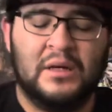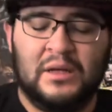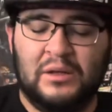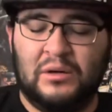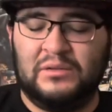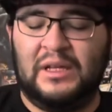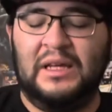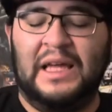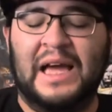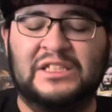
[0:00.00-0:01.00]
The whole
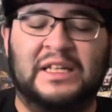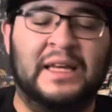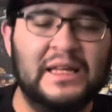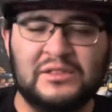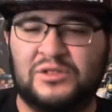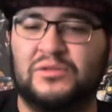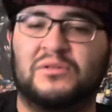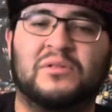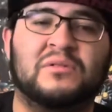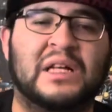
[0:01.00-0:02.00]
thing, he actually hits
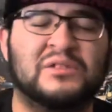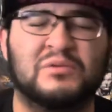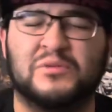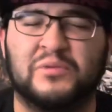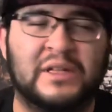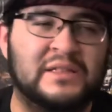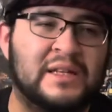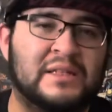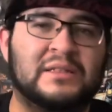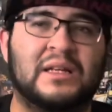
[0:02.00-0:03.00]
Juno. That's what's pretty
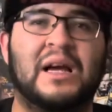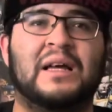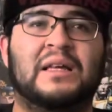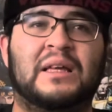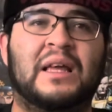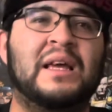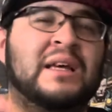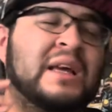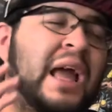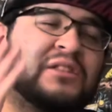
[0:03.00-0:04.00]
tense. It got
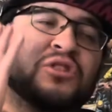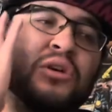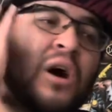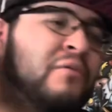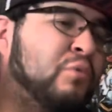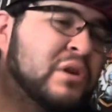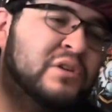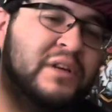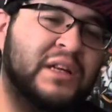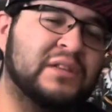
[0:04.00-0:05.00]
hit and took off one of
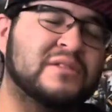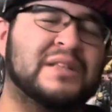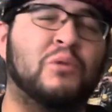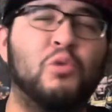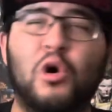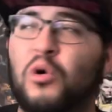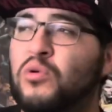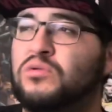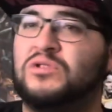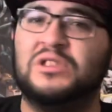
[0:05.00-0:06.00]
her ears. Like,
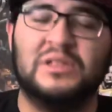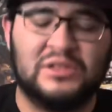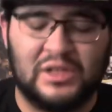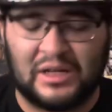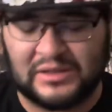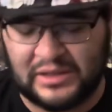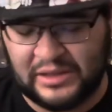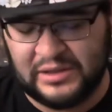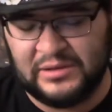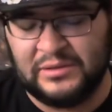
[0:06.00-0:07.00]
whoa, shit, she lost her
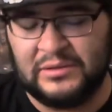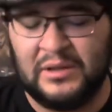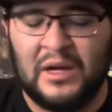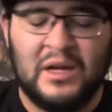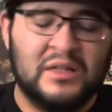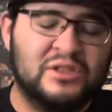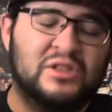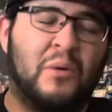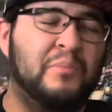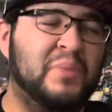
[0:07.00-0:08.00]
ear. She's
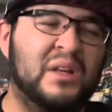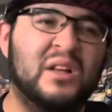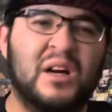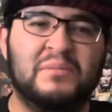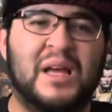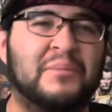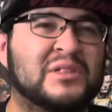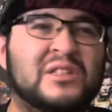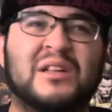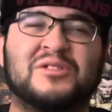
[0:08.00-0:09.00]
all beat up,
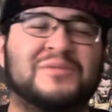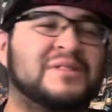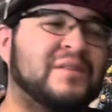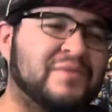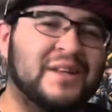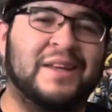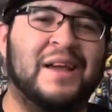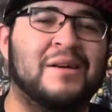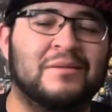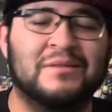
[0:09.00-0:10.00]
damaged. I thought she was done for the
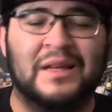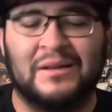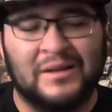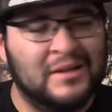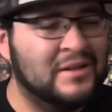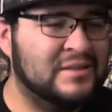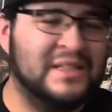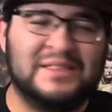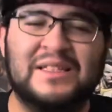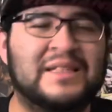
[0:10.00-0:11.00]
count. Like, they
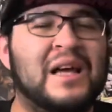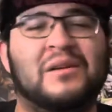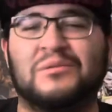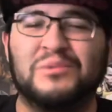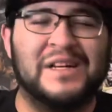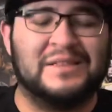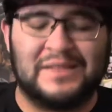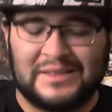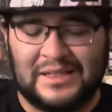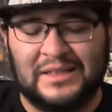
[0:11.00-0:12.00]
sit down and rest.
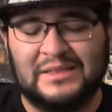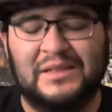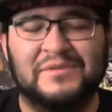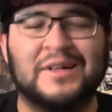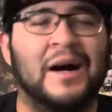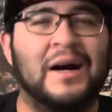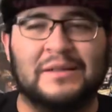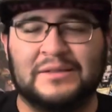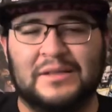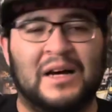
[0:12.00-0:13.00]
That's it. Leave it to
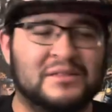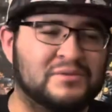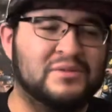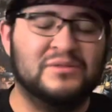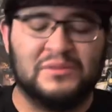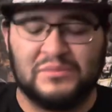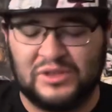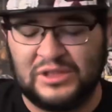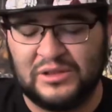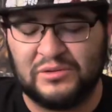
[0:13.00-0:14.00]
Hawks. Hawks would do some
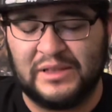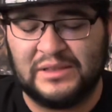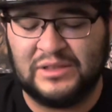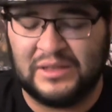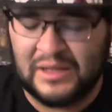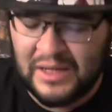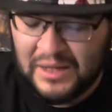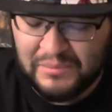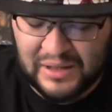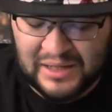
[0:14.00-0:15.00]
crazy shit.
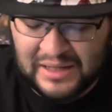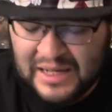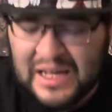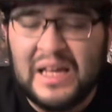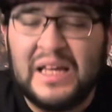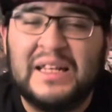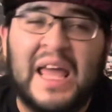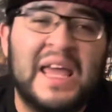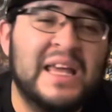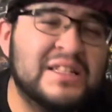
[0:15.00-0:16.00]
But
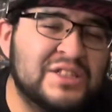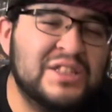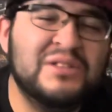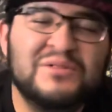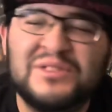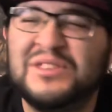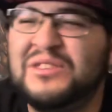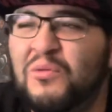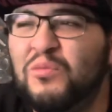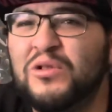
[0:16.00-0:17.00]
then she uses
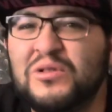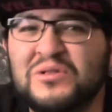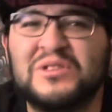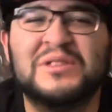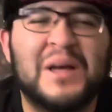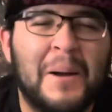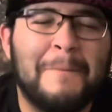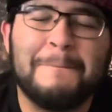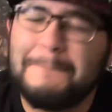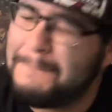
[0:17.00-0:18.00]
the word.
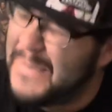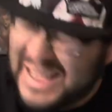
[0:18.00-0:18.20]
no,